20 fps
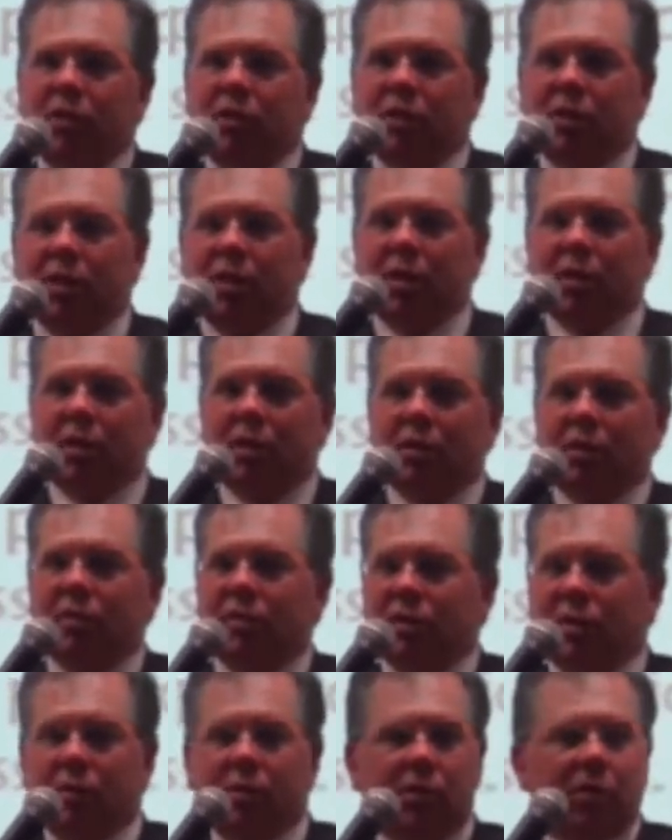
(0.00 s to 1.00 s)
she needed the
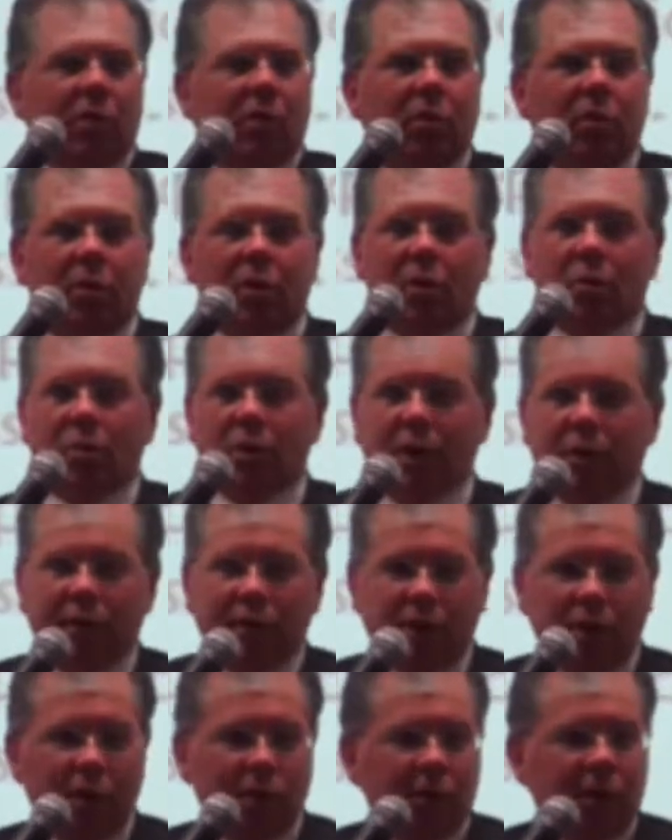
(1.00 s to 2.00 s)
serotonin or
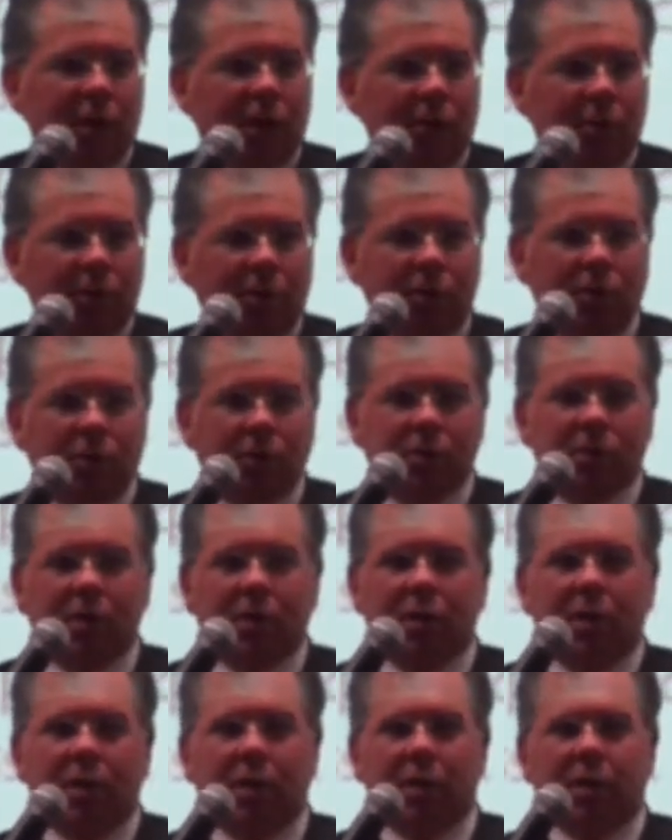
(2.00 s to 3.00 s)
whatever other chemicals